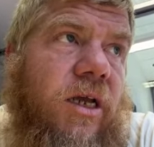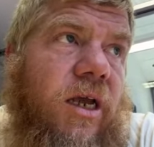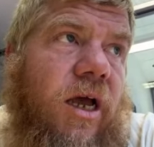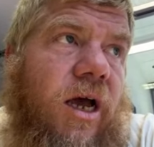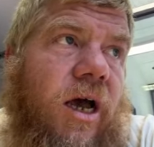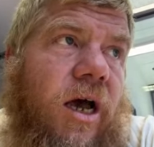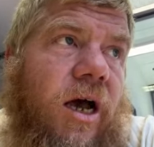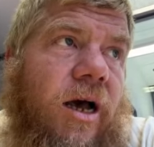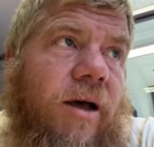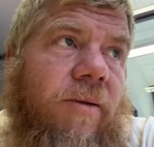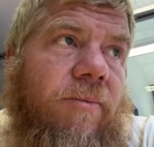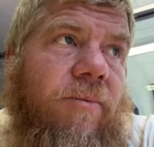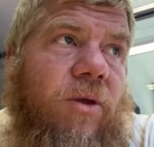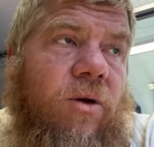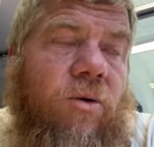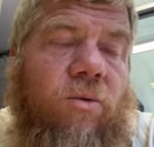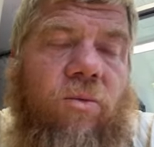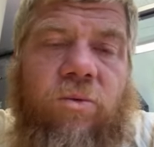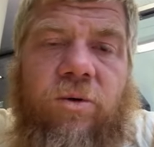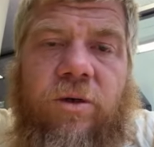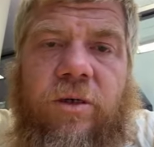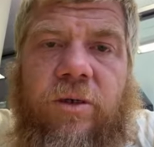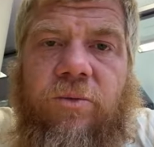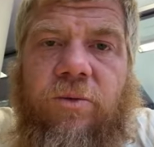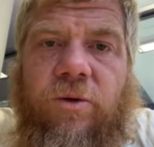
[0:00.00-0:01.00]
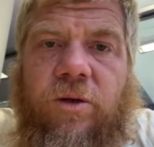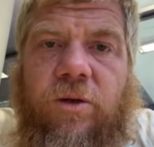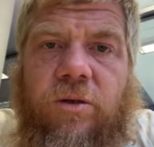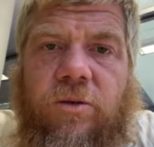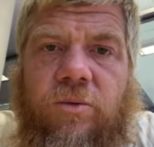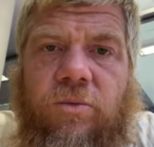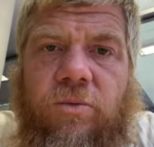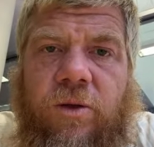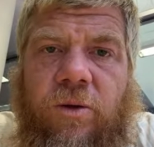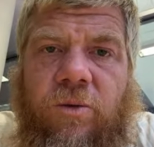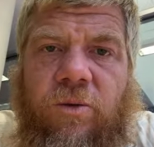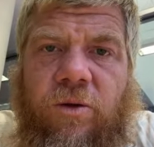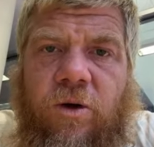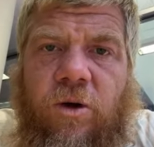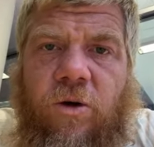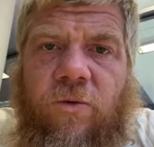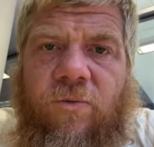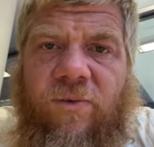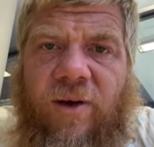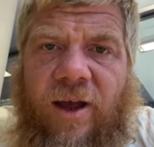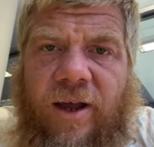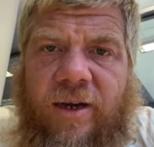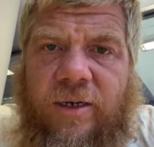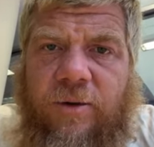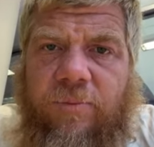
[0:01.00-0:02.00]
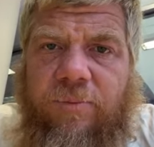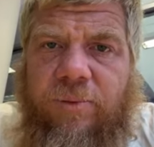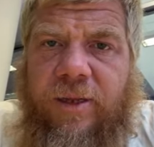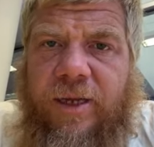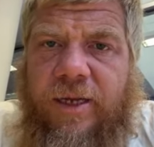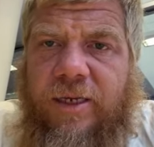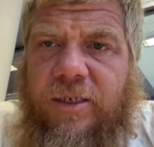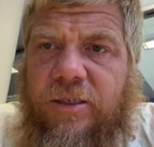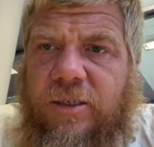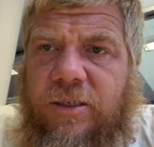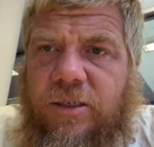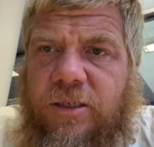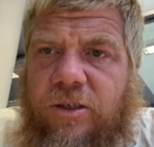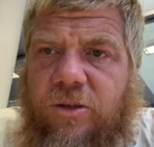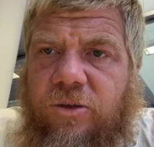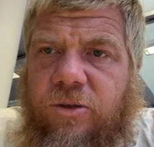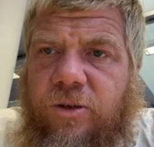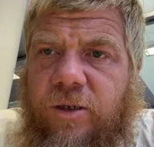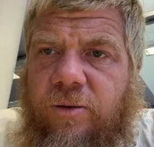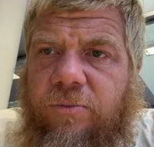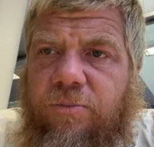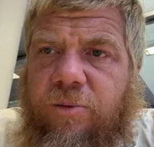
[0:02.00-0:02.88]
um, we will we will go find a place to do it.